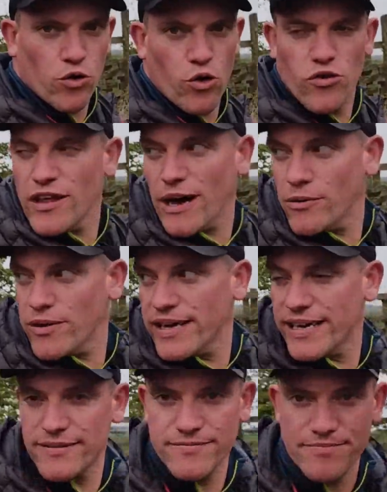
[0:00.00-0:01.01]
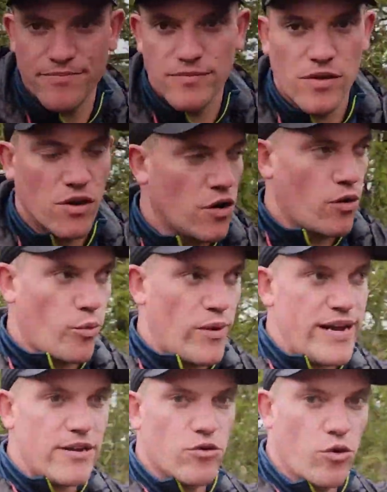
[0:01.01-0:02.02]
going that way.
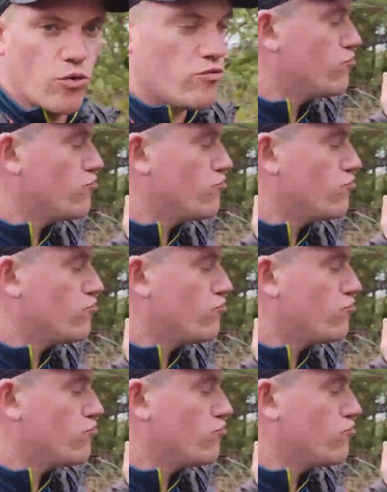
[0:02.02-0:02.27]
We're going